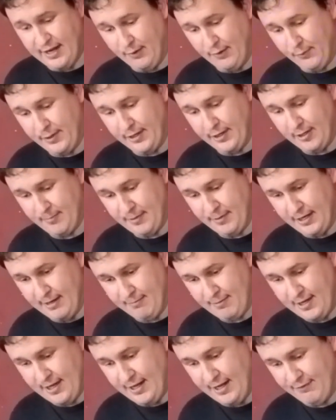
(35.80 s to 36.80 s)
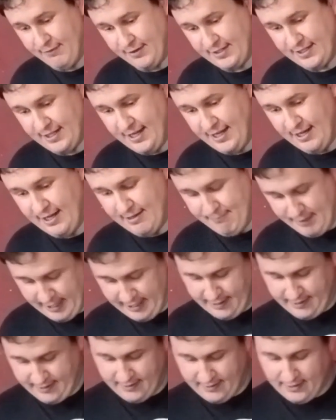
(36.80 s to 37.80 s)
of weird, but I'm kind of excited
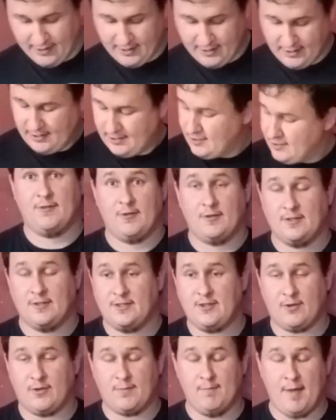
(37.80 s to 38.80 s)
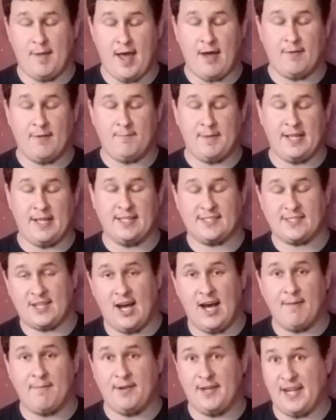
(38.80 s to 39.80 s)
about it. So, so Mountain Mint's
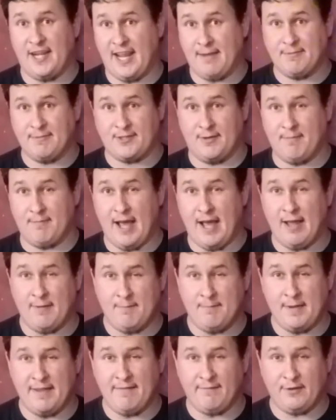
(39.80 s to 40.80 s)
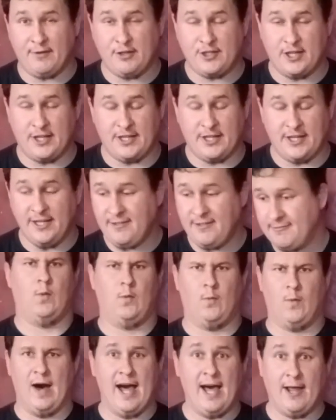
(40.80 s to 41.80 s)
common names are Mountain Mint, Virginia,
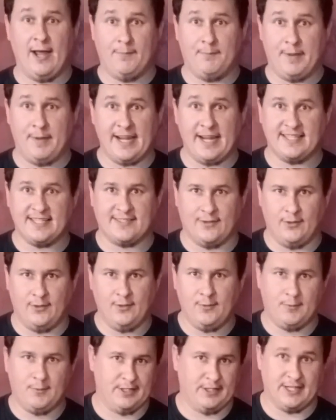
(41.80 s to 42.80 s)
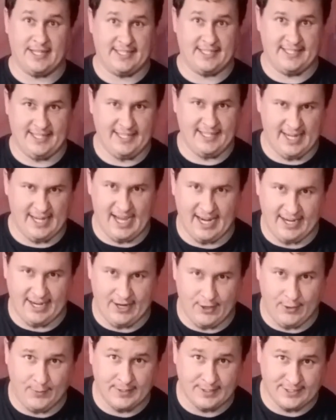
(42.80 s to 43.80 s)
Wild Basil, which I did not
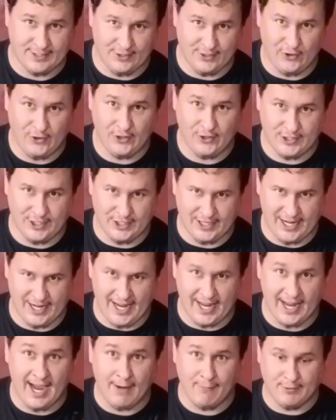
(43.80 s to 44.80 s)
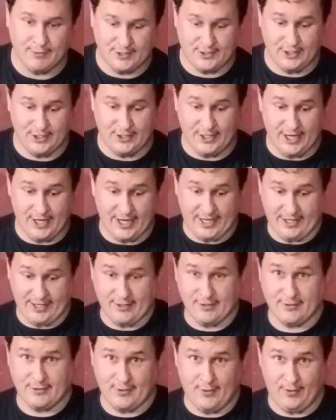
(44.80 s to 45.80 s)
know until today. I was today
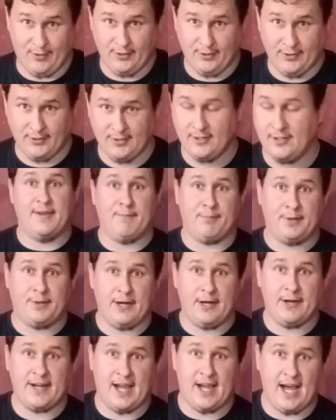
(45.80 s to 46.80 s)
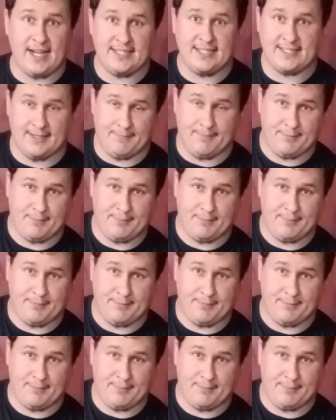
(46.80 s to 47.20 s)
years old. Prairie Hyssop.